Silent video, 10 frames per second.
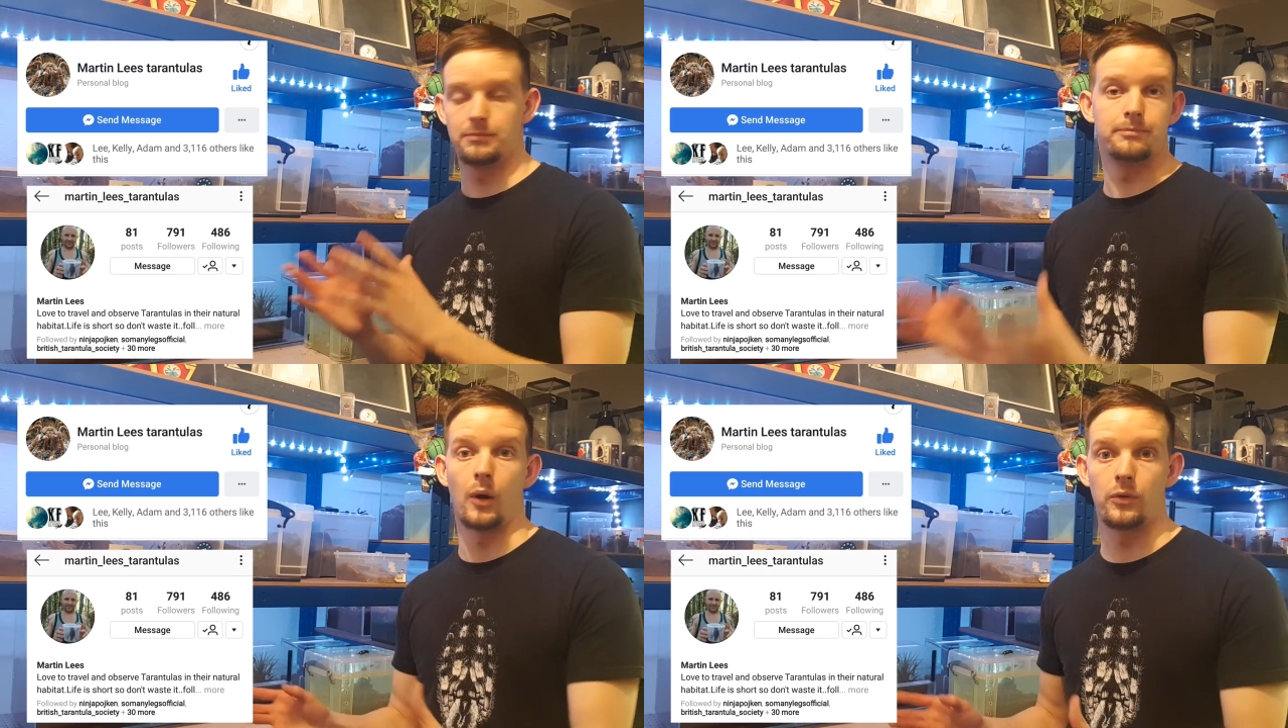
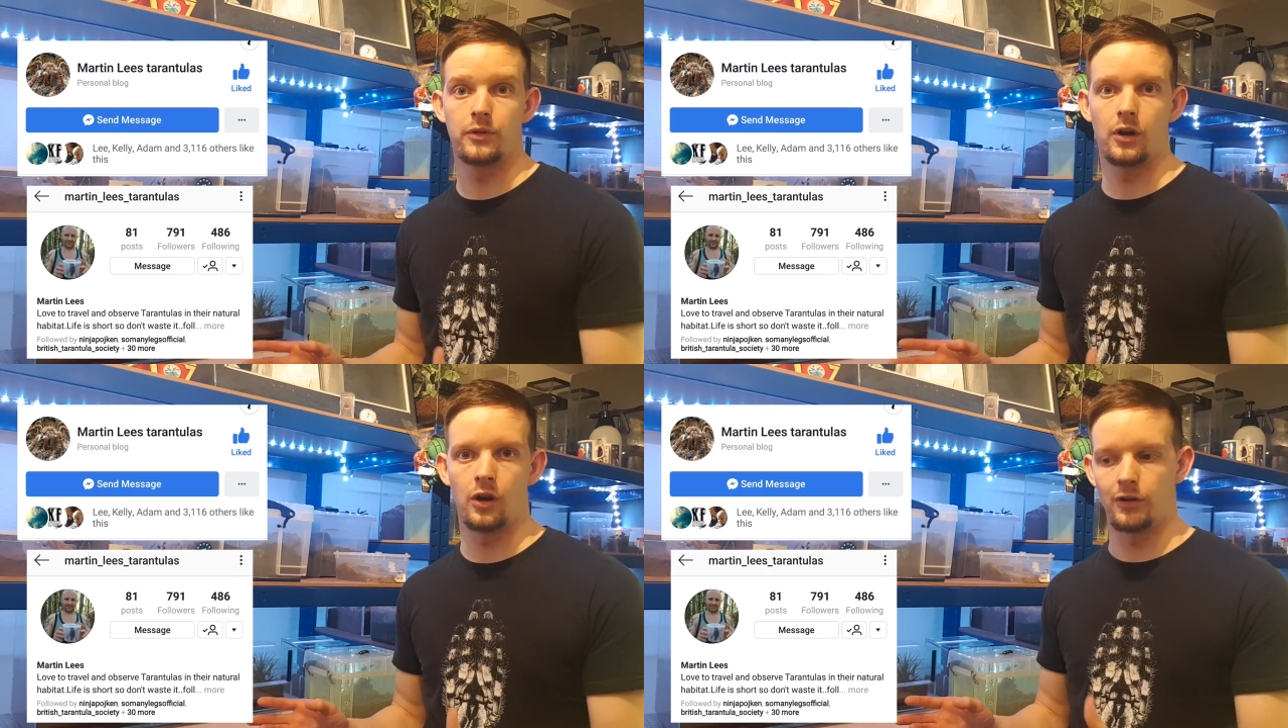both
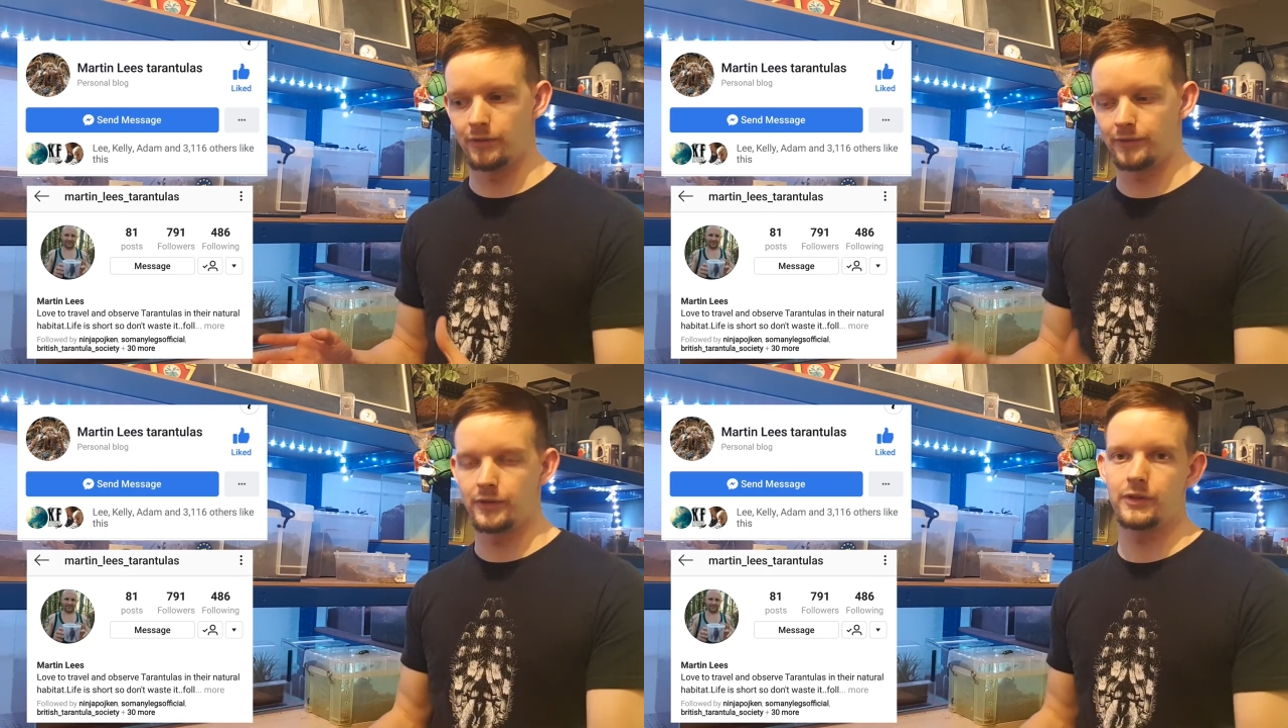
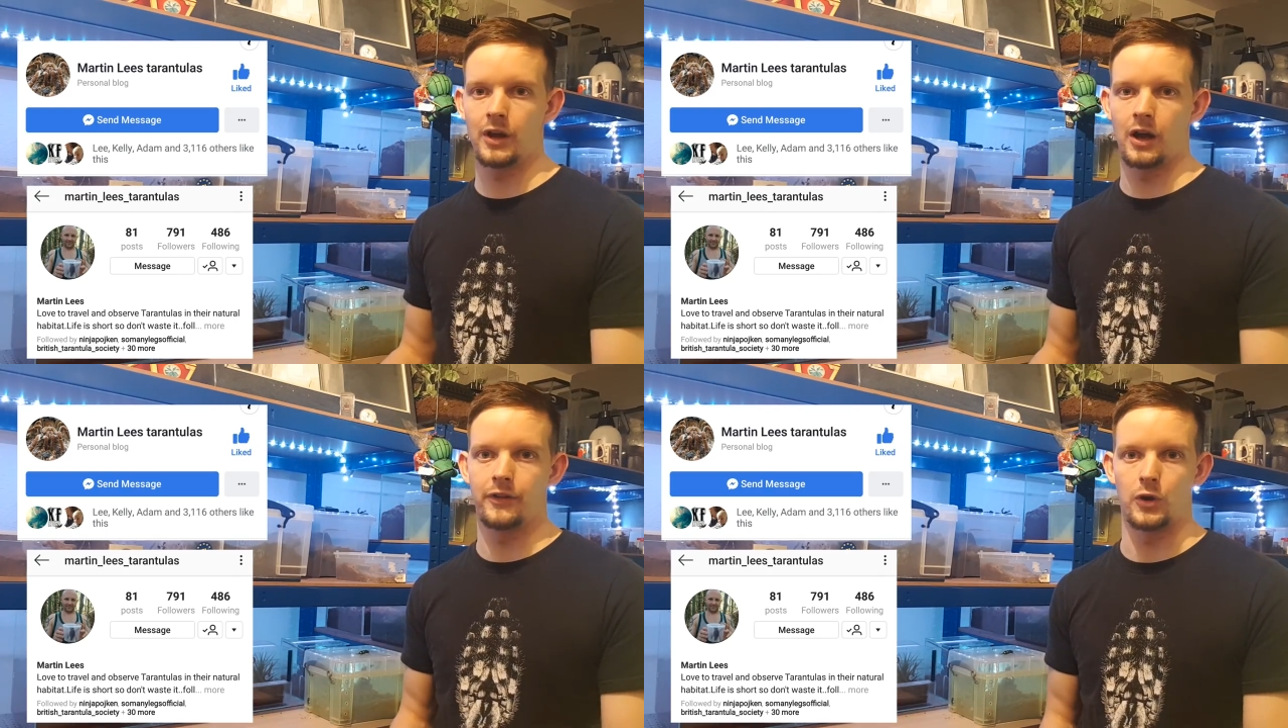of
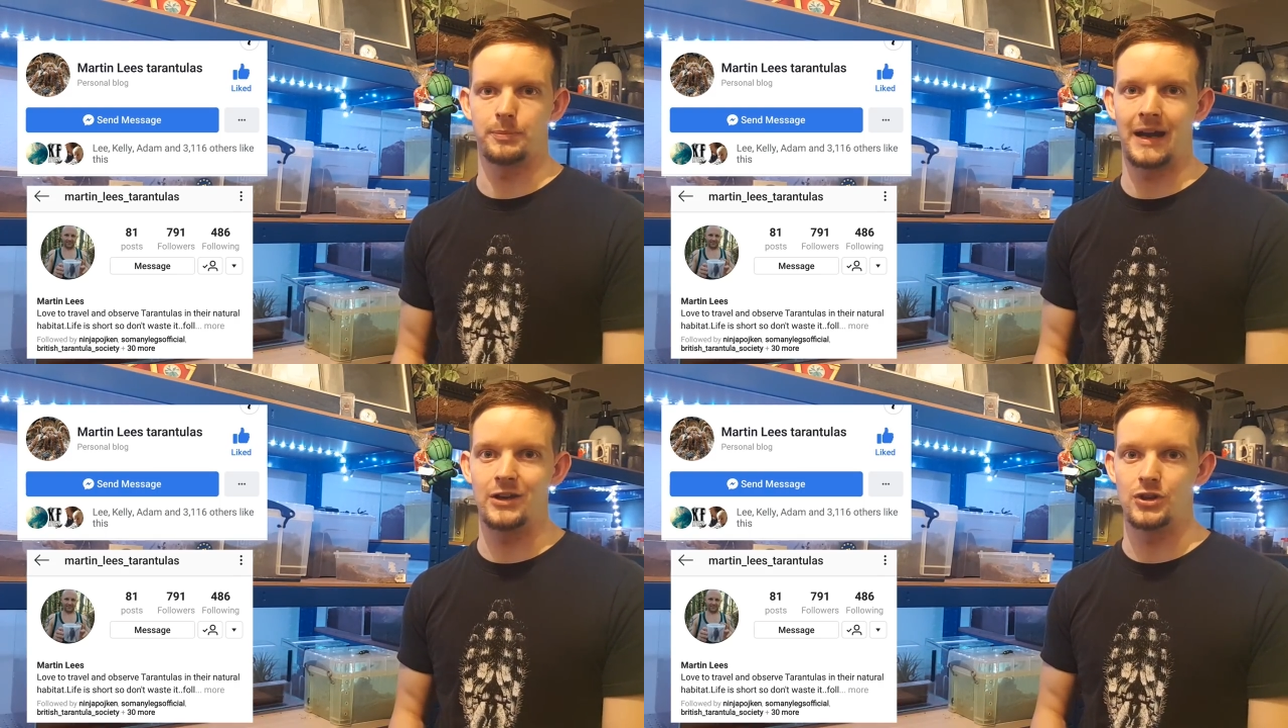those
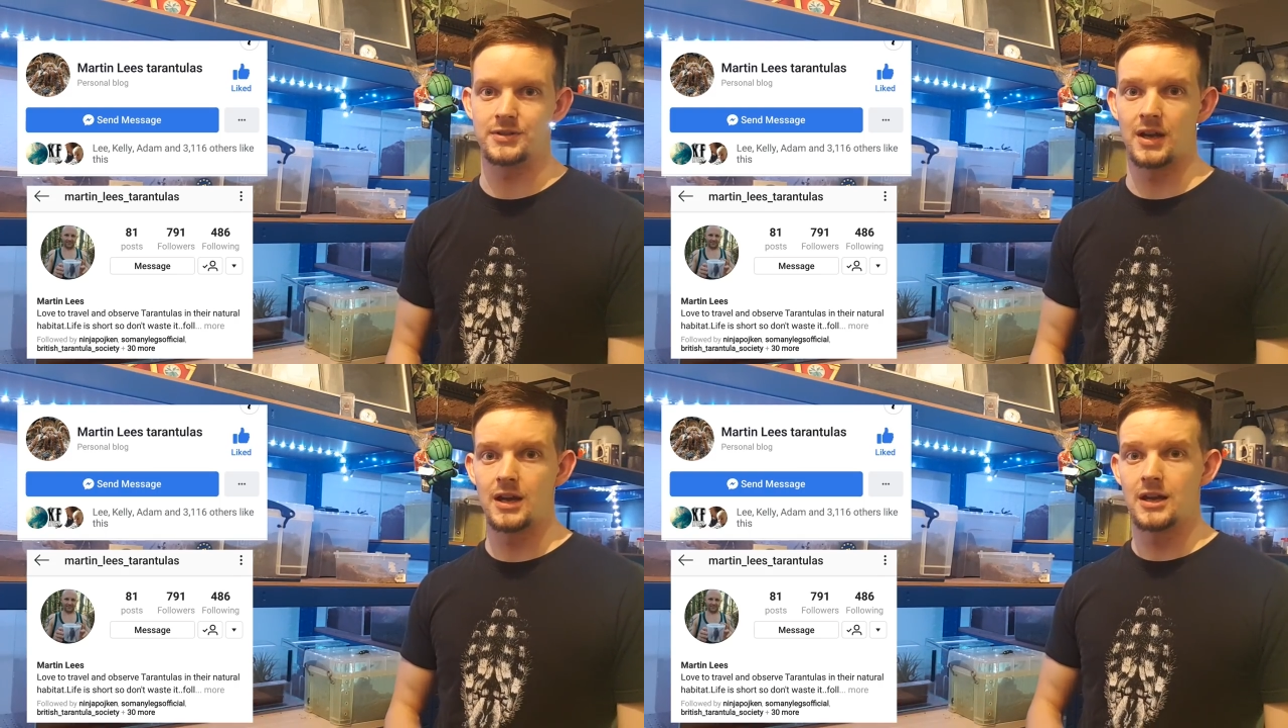pages.